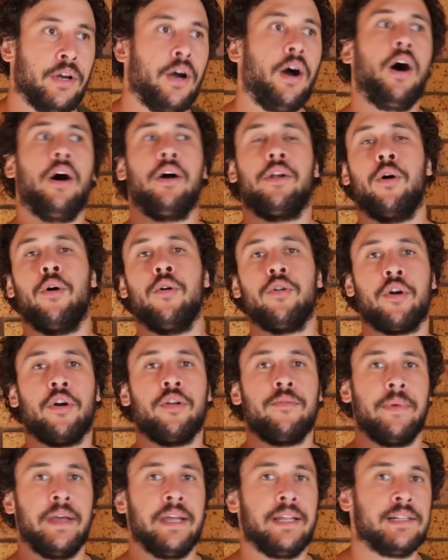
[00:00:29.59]
Oh, and all
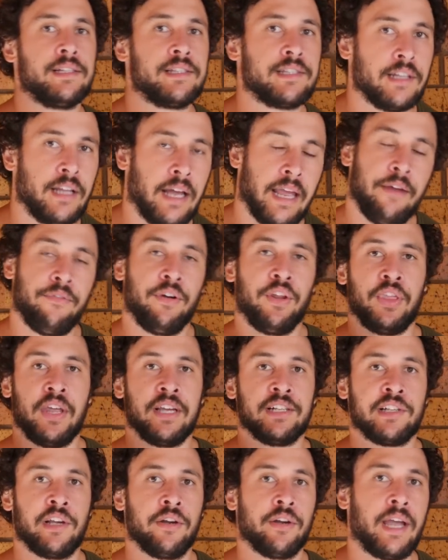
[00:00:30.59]
good means like
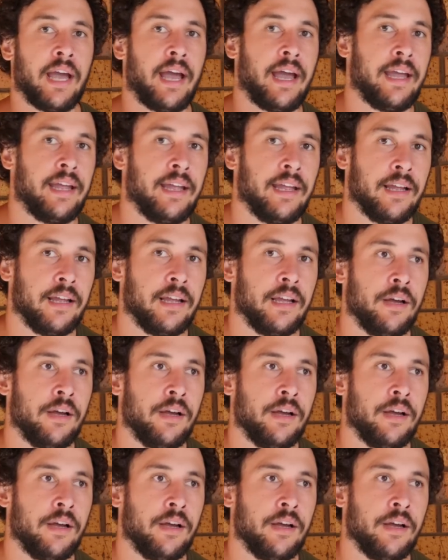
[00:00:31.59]
everything's okay.